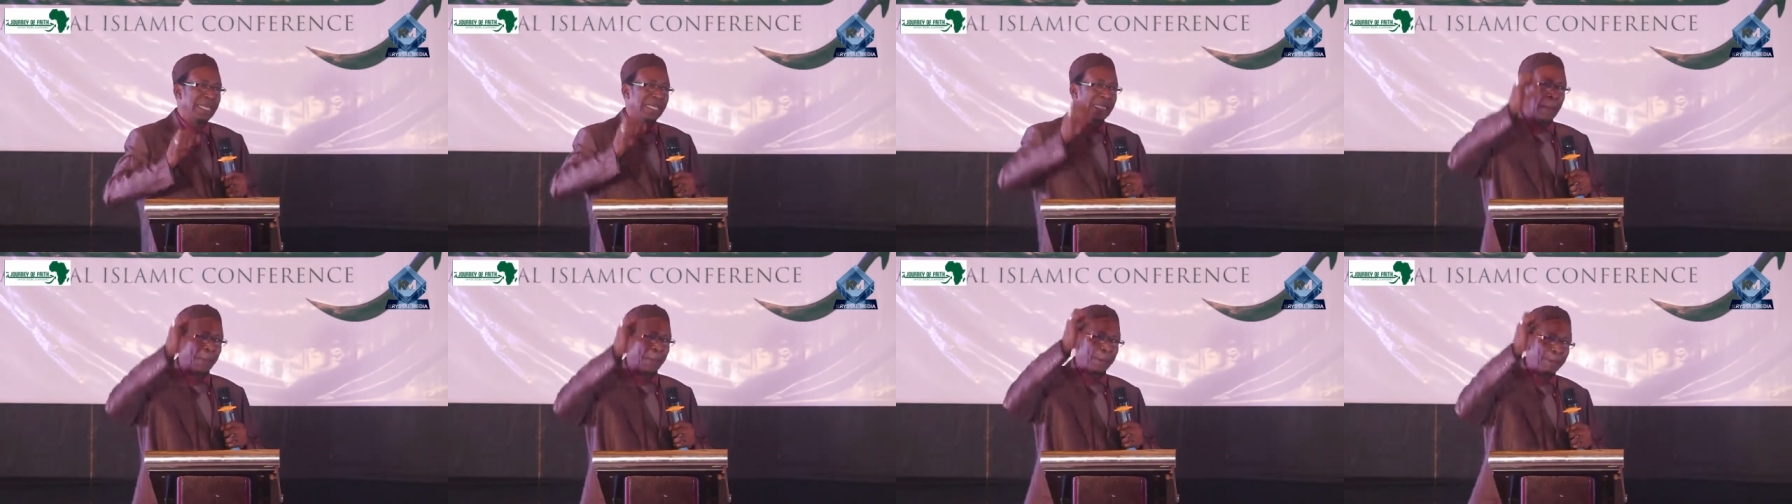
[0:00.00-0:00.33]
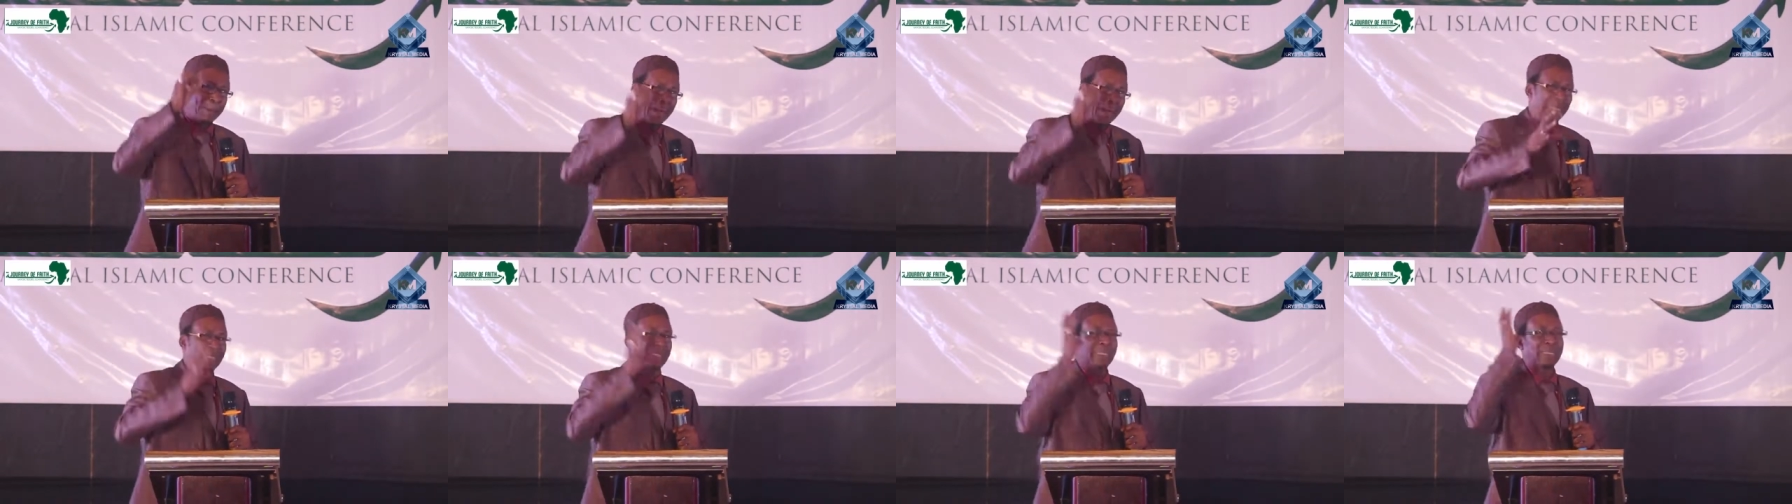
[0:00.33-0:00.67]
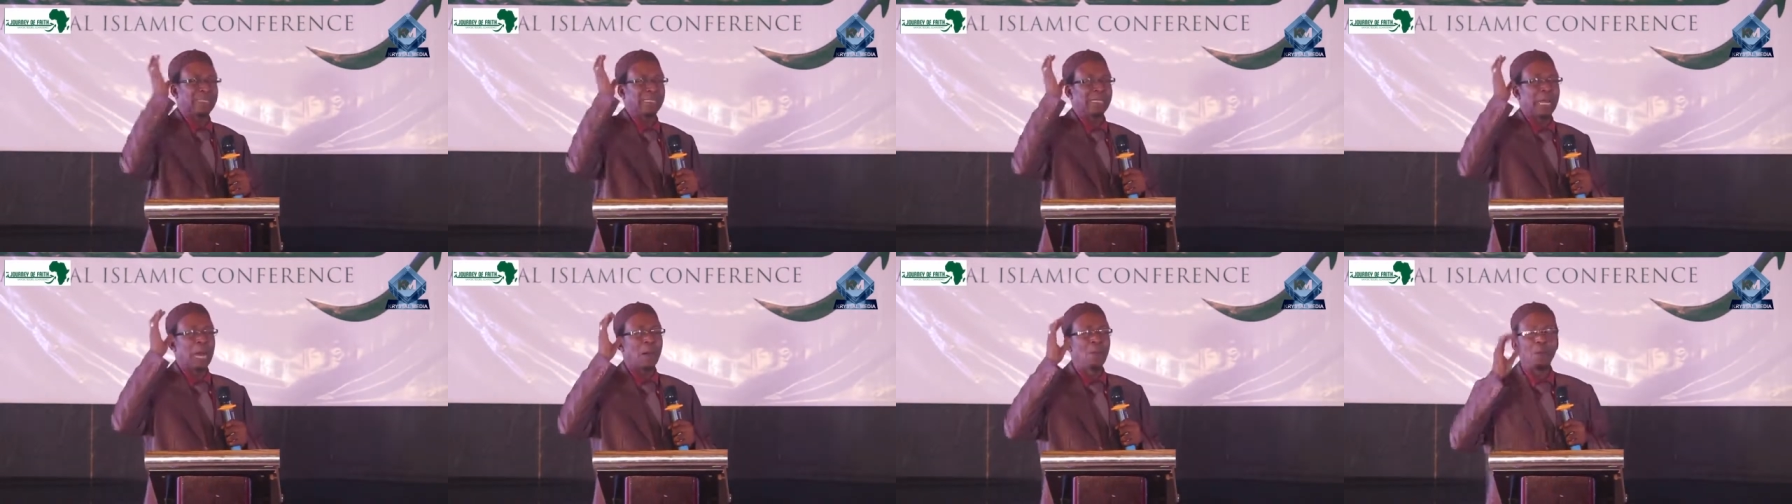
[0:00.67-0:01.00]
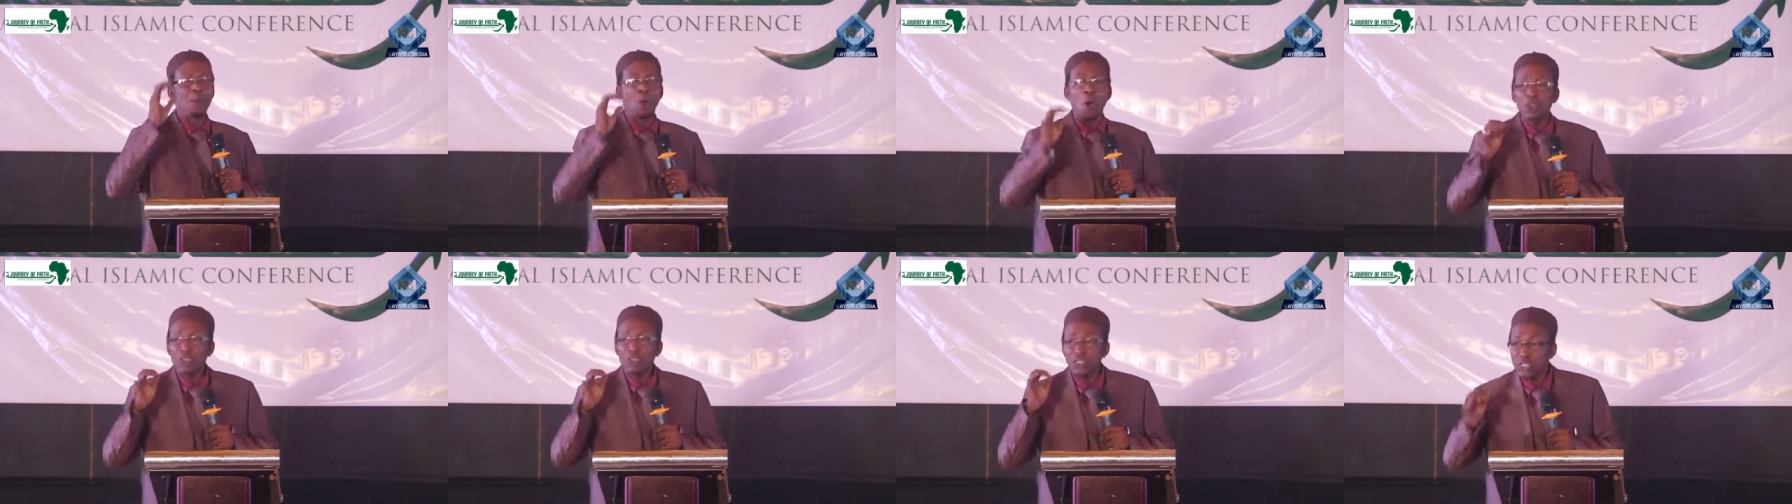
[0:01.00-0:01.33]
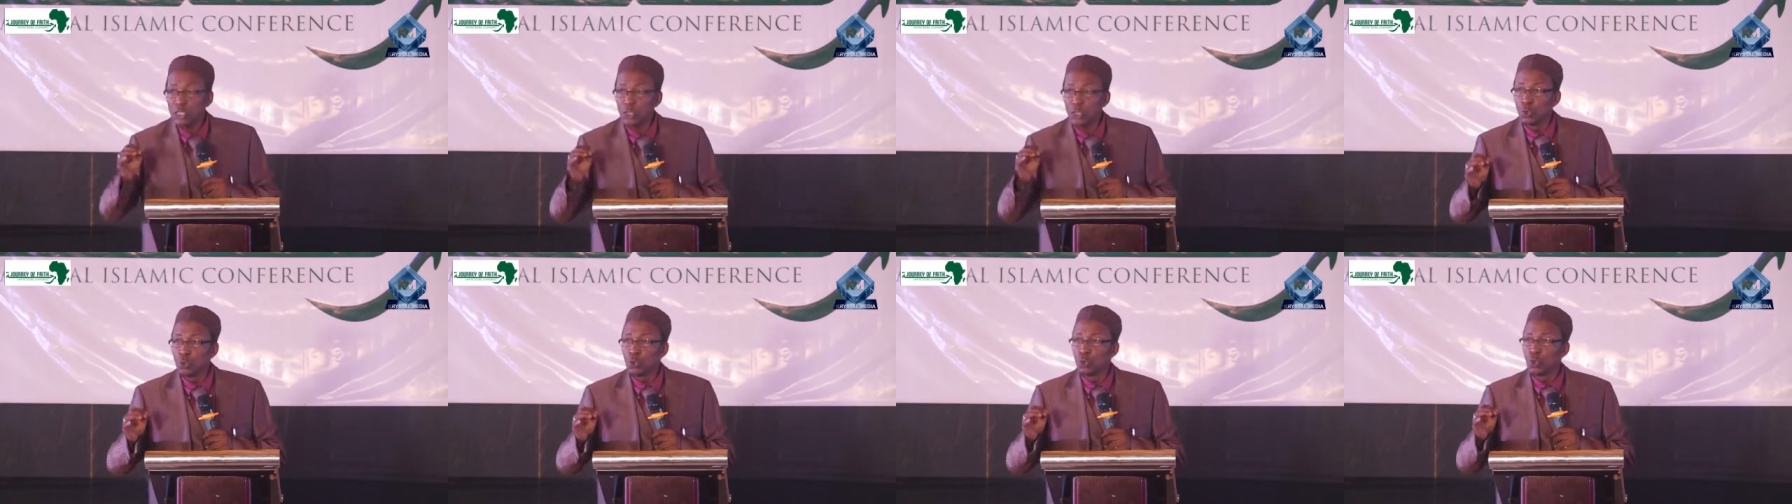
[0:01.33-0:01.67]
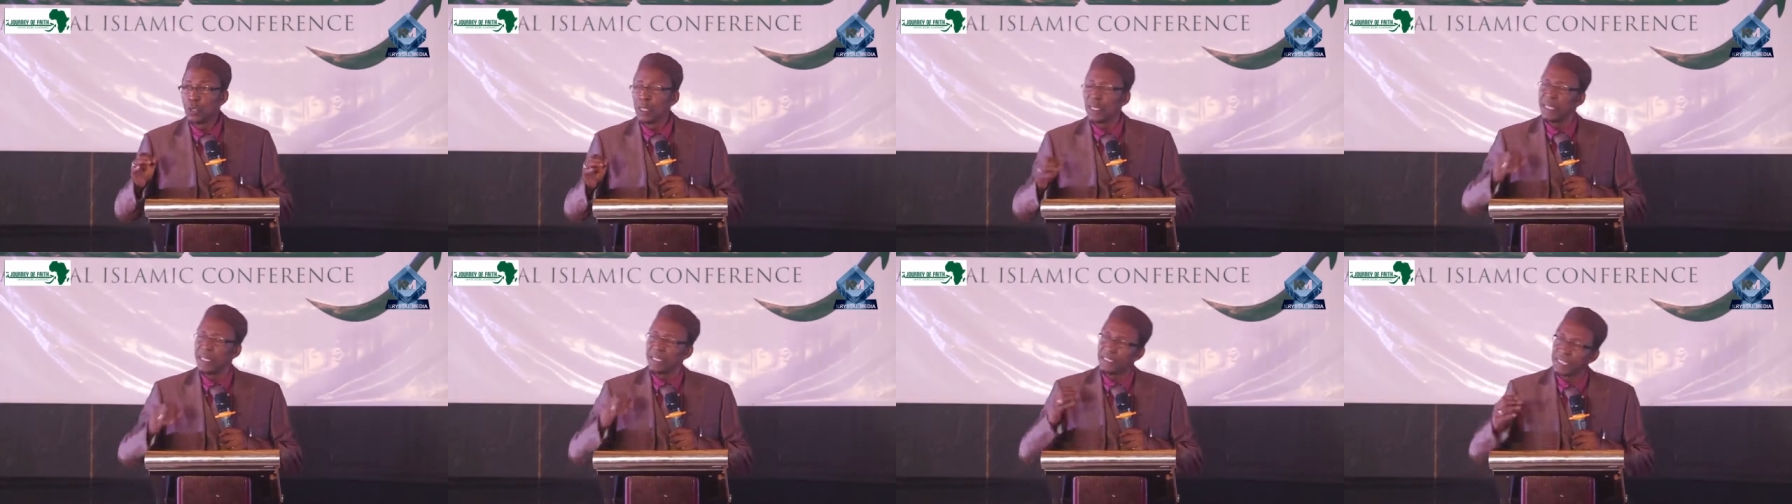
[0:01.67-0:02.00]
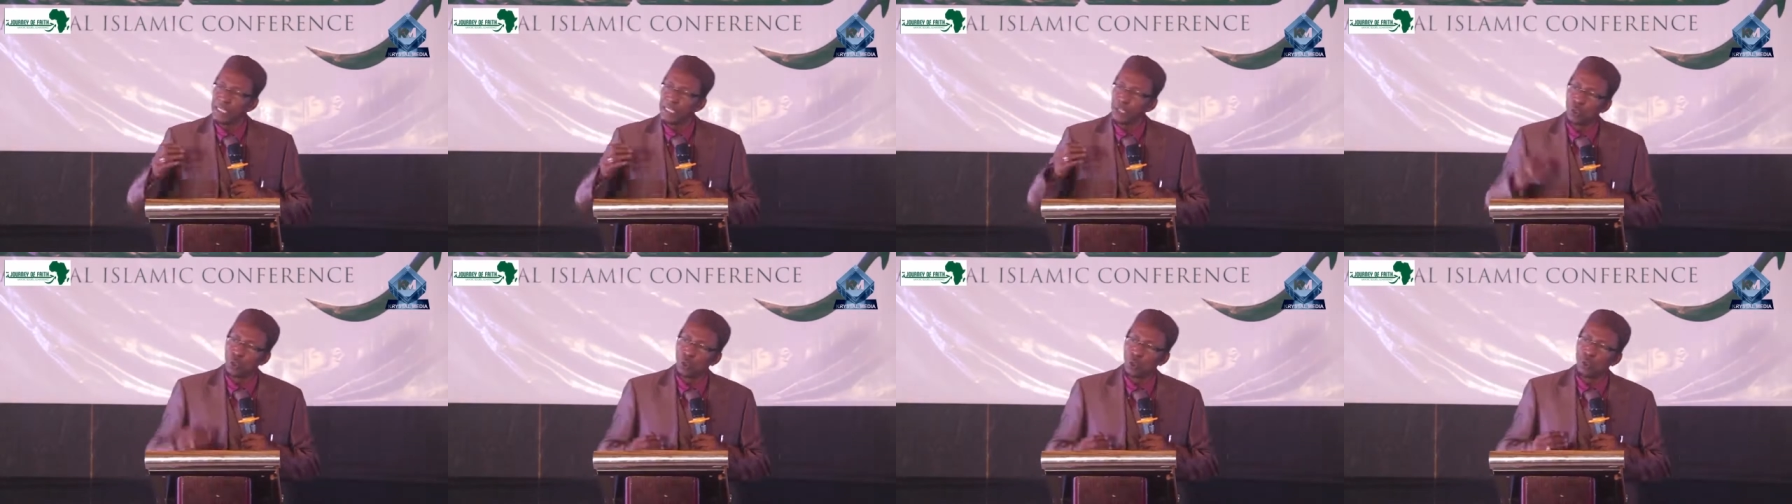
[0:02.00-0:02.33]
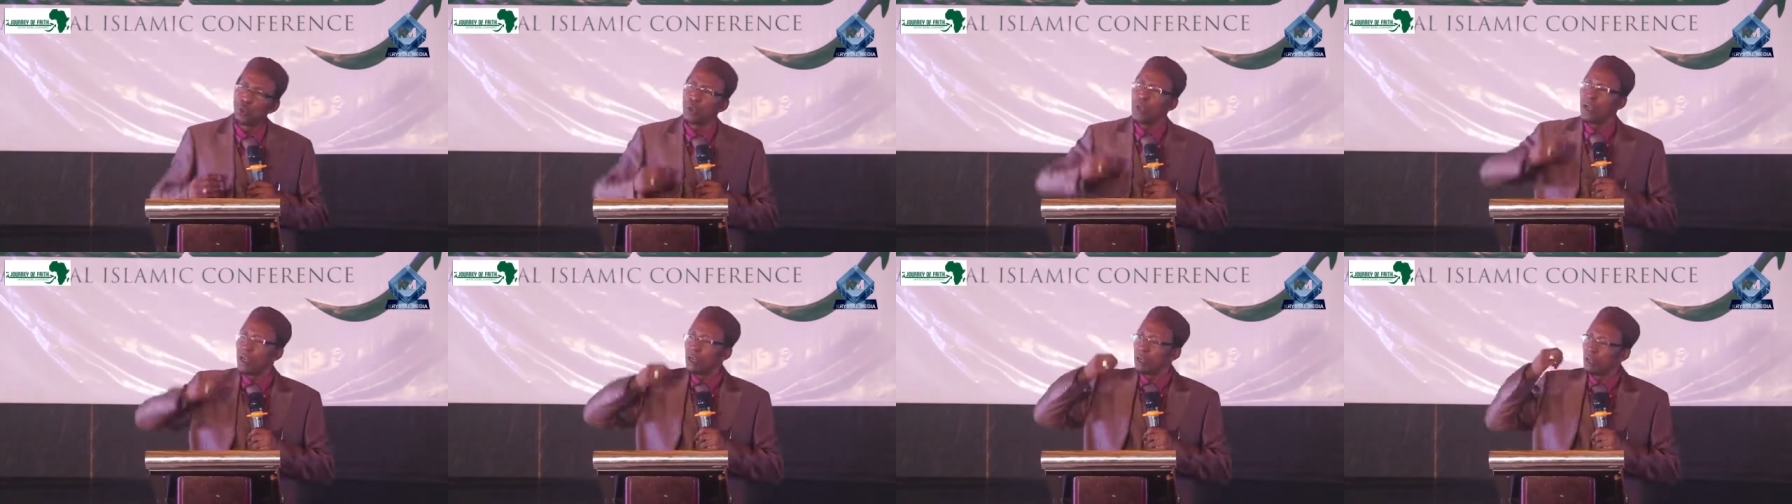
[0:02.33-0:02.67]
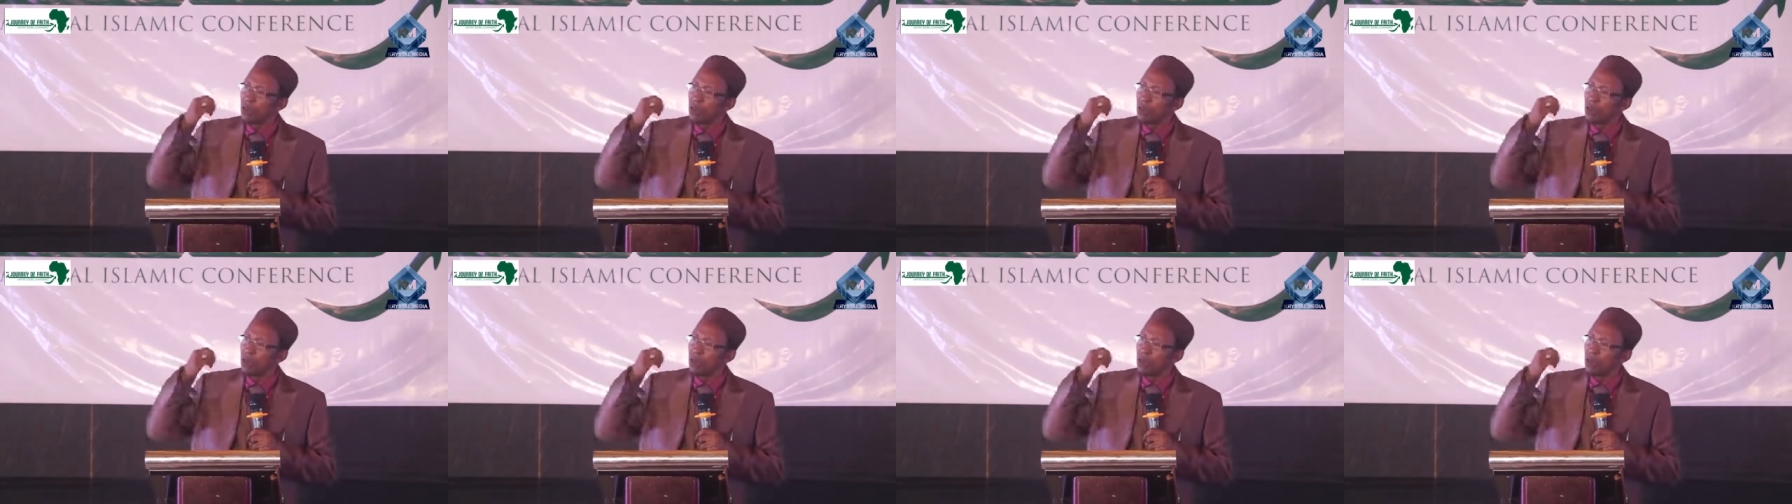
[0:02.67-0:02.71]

The best amongst you is he who